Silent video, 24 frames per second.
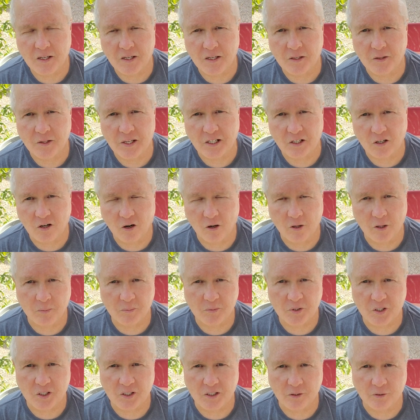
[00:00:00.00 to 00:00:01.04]
they call
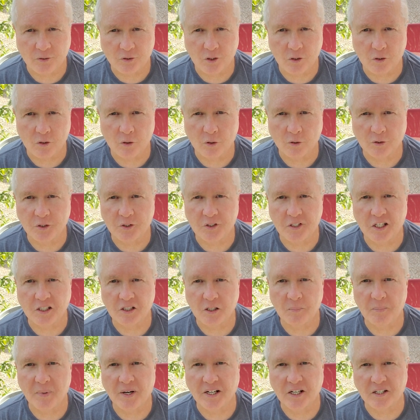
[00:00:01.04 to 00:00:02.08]
themselves Los
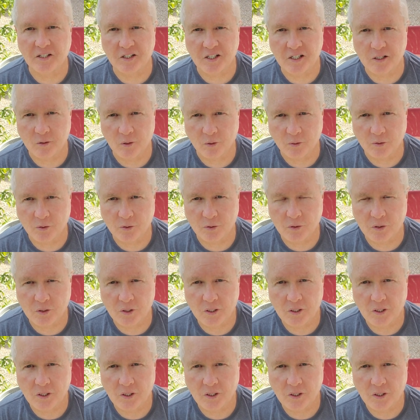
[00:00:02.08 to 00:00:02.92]
Desaparecidos,